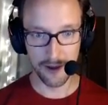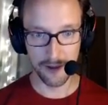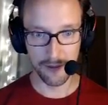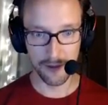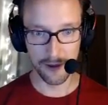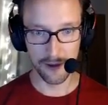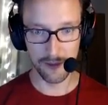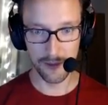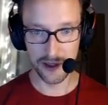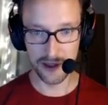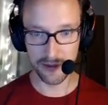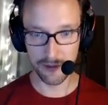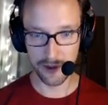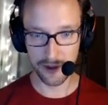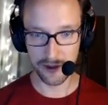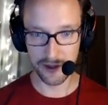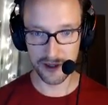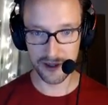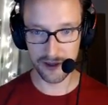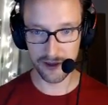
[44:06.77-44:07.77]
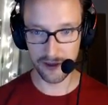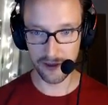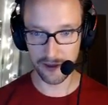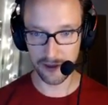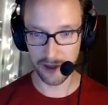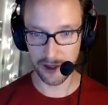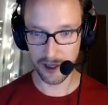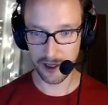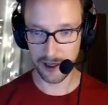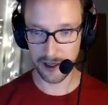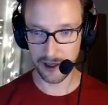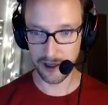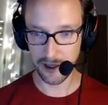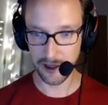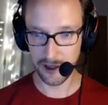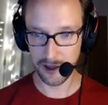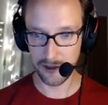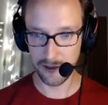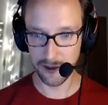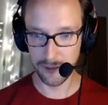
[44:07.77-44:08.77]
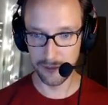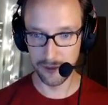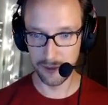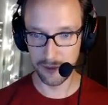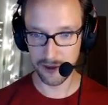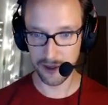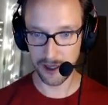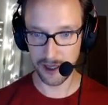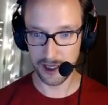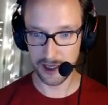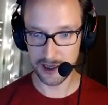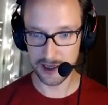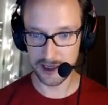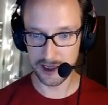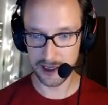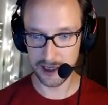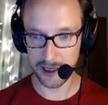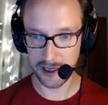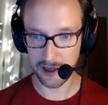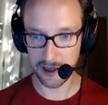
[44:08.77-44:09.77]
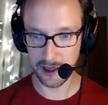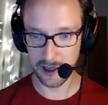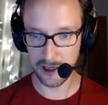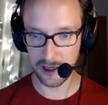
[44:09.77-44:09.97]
Room widget 102, your blueprint ID.